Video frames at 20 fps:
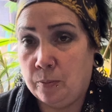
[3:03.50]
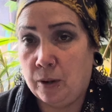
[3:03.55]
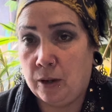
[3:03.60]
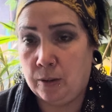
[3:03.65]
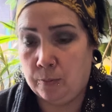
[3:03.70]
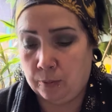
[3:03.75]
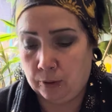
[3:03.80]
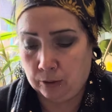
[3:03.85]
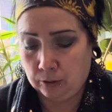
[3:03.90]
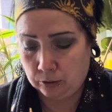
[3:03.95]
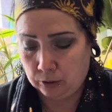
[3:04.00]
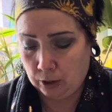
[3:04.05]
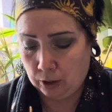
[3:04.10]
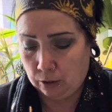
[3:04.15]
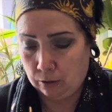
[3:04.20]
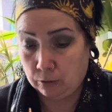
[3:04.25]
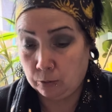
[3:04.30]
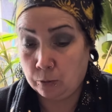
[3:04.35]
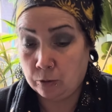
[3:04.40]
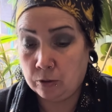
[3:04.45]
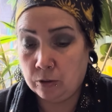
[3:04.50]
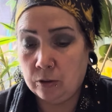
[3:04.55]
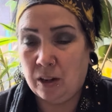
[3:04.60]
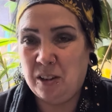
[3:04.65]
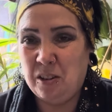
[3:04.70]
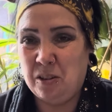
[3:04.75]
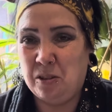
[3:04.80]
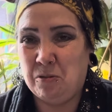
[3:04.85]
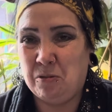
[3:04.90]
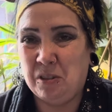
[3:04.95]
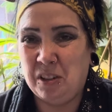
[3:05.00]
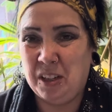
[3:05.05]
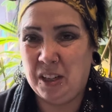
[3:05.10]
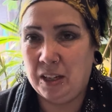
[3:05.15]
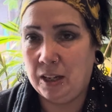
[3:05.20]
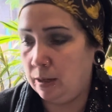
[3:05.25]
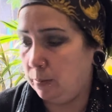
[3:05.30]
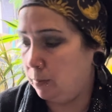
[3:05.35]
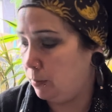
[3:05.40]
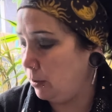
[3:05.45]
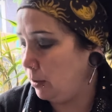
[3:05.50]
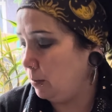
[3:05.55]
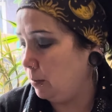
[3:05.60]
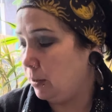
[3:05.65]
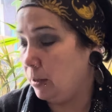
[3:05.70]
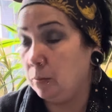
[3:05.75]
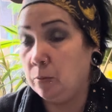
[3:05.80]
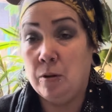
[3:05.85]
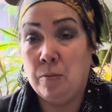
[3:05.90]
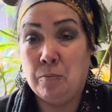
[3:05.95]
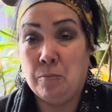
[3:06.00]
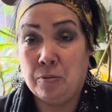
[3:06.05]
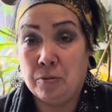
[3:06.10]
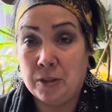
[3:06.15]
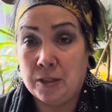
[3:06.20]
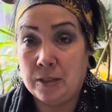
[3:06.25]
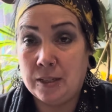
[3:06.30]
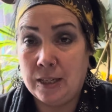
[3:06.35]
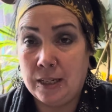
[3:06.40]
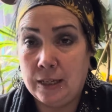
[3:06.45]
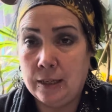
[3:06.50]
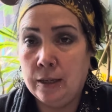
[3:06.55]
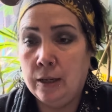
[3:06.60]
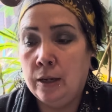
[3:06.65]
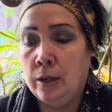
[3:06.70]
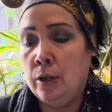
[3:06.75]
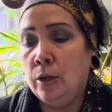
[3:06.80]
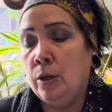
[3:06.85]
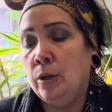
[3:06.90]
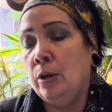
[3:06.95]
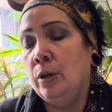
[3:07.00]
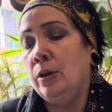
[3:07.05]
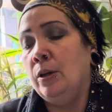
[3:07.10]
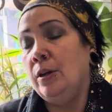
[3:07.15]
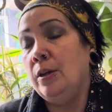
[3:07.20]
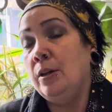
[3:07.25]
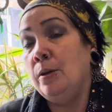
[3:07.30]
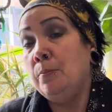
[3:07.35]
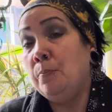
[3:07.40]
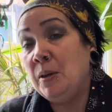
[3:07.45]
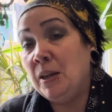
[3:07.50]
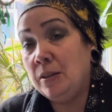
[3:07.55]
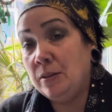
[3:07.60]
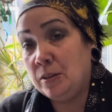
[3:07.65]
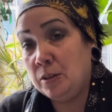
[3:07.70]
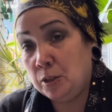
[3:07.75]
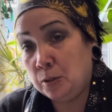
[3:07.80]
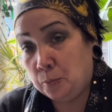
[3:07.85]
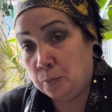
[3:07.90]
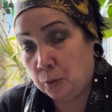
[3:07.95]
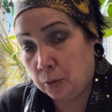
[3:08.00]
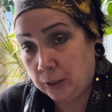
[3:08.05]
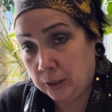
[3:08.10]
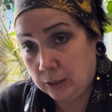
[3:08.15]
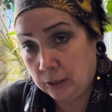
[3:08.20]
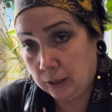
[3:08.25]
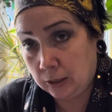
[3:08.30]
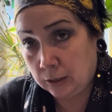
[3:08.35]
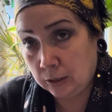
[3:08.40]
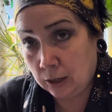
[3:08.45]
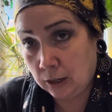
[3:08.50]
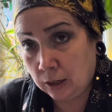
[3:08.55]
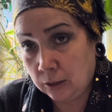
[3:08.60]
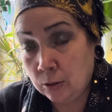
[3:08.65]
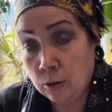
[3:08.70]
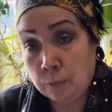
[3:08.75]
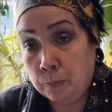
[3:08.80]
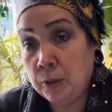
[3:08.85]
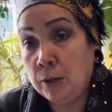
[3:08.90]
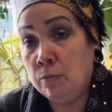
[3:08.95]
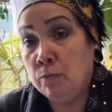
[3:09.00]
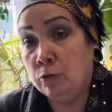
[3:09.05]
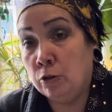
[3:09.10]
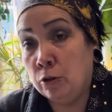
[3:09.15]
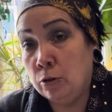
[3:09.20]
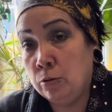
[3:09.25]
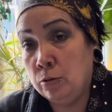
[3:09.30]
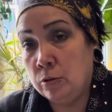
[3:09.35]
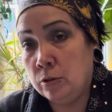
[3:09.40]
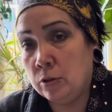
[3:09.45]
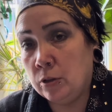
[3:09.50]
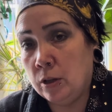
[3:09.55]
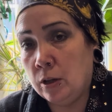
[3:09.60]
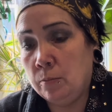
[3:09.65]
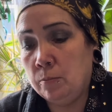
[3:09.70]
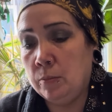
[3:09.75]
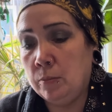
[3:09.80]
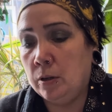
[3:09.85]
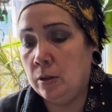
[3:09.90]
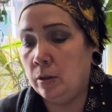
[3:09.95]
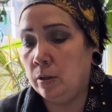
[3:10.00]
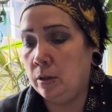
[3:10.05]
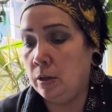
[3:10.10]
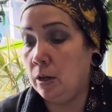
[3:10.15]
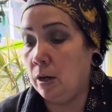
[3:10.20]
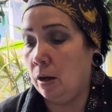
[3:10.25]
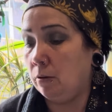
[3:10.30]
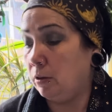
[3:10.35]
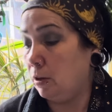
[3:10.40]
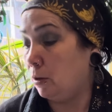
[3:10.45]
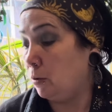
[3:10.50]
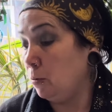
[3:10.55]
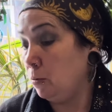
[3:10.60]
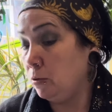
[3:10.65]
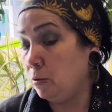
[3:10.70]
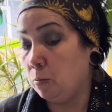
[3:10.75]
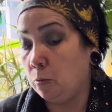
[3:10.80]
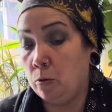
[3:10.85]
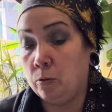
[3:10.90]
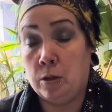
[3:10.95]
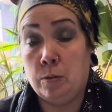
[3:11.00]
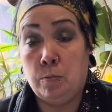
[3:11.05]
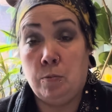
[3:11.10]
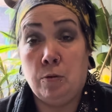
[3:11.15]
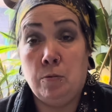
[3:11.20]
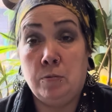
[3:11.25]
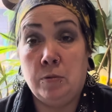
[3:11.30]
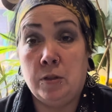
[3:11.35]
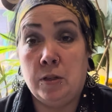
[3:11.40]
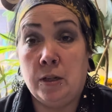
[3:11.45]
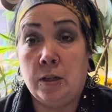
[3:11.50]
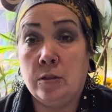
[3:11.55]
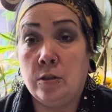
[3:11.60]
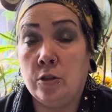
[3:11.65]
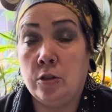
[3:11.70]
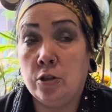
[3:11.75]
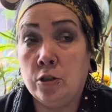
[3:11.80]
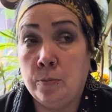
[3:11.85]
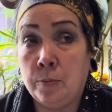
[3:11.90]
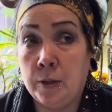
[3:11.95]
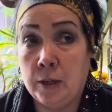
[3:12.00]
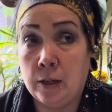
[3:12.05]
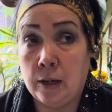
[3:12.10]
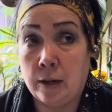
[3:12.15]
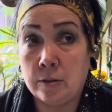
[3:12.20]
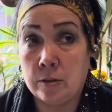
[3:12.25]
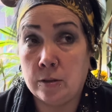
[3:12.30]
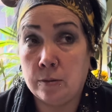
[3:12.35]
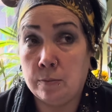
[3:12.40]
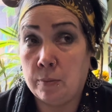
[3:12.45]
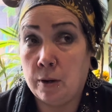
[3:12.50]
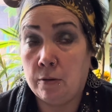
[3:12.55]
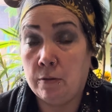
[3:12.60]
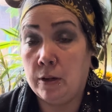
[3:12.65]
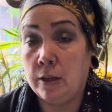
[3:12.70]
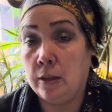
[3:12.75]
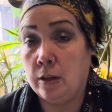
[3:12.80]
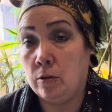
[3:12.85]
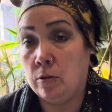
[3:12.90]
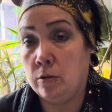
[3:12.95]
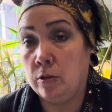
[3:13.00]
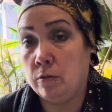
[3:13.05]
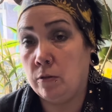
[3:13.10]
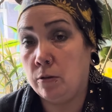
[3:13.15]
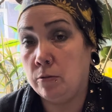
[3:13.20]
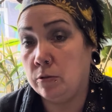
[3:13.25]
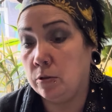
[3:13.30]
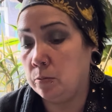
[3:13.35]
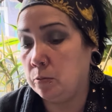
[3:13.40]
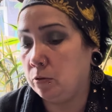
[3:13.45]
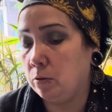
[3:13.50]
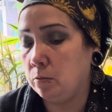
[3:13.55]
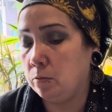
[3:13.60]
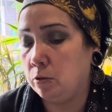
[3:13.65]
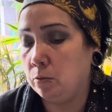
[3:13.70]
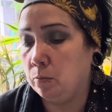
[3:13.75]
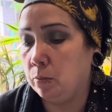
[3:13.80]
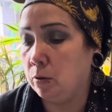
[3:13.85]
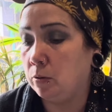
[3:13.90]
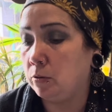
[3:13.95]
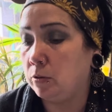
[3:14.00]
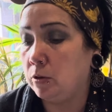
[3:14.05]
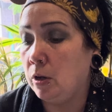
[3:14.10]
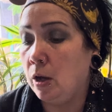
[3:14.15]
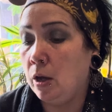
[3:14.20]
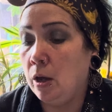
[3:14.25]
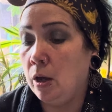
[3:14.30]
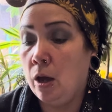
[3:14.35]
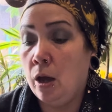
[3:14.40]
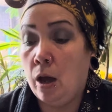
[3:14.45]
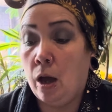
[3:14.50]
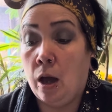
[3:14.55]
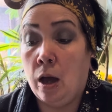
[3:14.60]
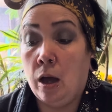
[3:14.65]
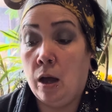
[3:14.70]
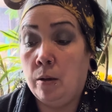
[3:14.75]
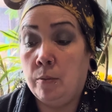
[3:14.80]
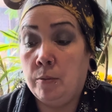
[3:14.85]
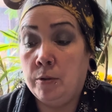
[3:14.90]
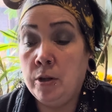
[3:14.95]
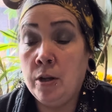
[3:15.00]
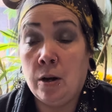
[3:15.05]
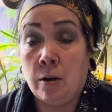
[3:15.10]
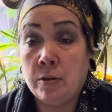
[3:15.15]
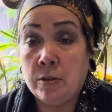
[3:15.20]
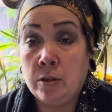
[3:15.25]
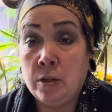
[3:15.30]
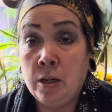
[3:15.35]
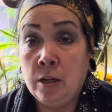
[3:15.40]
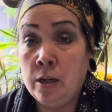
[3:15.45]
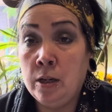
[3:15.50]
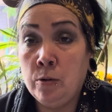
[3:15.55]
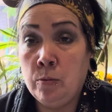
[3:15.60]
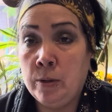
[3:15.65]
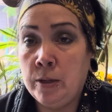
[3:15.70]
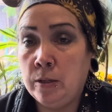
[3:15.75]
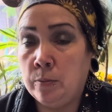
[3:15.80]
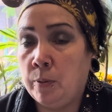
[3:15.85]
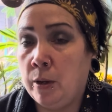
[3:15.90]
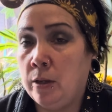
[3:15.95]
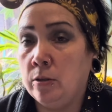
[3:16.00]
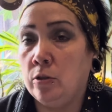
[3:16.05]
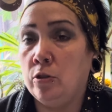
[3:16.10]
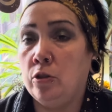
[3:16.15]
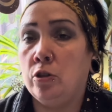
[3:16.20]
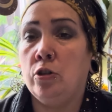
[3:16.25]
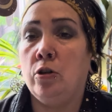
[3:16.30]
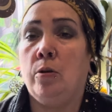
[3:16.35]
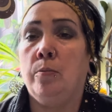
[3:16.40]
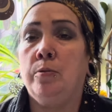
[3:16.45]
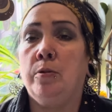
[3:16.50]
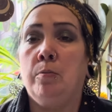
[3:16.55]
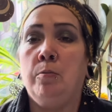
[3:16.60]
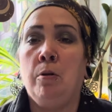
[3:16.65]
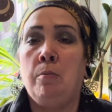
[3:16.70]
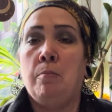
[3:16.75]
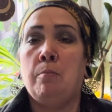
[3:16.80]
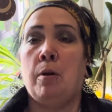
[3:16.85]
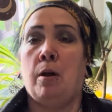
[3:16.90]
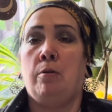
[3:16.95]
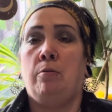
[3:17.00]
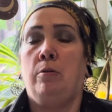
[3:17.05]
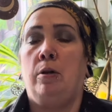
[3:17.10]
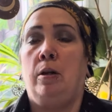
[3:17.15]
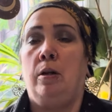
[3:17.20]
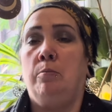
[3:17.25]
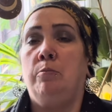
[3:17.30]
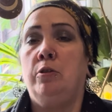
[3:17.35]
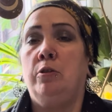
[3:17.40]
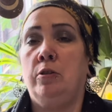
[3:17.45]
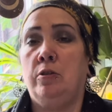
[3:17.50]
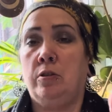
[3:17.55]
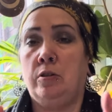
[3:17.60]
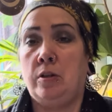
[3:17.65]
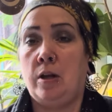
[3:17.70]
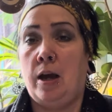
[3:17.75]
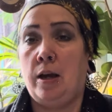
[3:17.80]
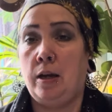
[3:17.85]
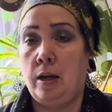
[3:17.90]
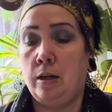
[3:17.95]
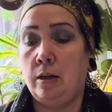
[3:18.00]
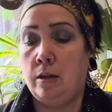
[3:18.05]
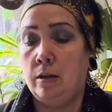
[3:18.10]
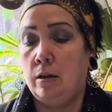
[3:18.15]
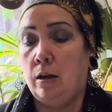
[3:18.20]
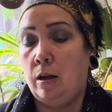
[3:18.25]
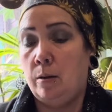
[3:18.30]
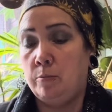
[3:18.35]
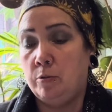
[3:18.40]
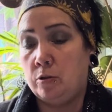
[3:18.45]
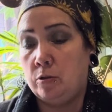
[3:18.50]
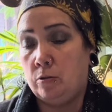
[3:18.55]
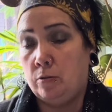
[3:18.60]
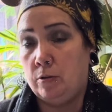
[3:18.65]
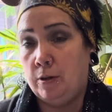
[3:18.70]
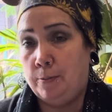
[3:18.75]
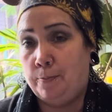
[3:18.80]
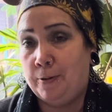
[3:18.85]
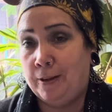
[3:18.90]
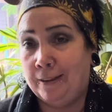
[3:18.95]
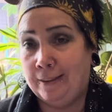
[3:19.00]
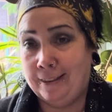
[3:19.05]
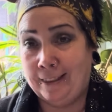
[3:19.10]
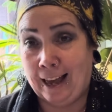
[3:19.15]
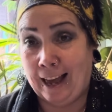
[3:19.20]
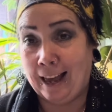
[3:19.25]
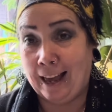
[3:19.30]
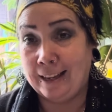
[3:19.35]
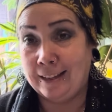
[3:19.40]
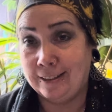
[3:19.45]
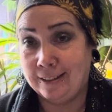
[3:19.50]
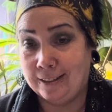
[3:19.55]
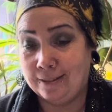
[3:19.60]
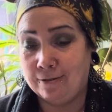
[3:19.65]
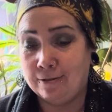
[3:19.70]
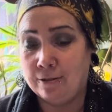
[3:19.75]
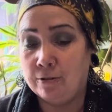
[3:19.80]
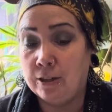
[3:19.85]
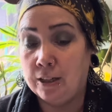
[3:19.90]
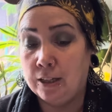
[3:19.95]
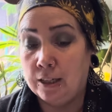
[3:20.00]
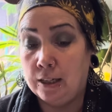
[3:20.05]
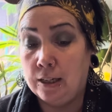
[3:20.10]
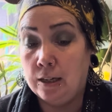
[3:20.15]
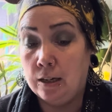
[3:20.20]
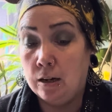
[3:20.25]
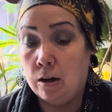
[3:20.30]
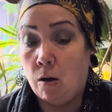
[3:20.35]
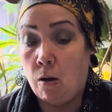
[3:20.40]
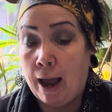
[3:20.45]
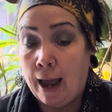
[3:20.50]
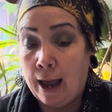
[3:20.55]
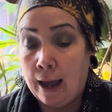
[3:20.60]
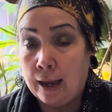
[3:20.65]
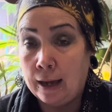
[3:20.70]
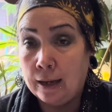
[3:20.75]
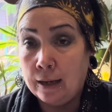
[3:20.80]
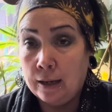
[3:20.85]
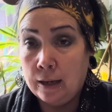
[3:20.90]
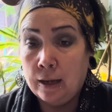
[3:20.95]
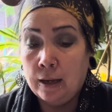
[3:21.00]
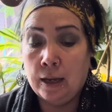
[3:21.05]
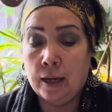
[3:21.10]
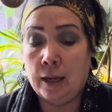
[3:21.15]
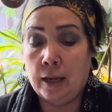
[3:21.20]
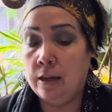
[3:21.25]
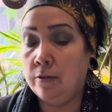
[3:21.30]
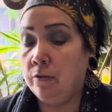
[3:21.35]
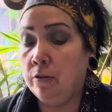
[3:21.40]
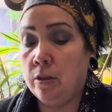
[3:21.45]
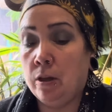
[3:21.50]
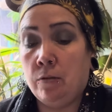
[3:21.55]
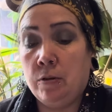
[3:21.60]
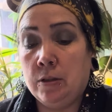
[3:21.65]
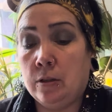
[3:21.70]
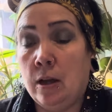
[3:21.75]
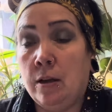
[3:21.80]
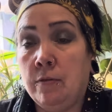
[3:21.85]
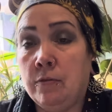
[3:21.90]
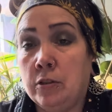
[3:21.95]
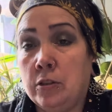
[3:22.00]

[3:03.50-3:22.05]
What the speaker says: paper. So it wasn't like you could really keep them, and they weren't pretty. A bit disappointed, and not being rude to them. You know, they're called the Wonky Broomstick. It's a shop in Glastonbury, and they've got their own subscription box. You know, it's in little independent shops. I'm not moaning. I'm just saying, I'm sorry, but that is really light. Even though it's ever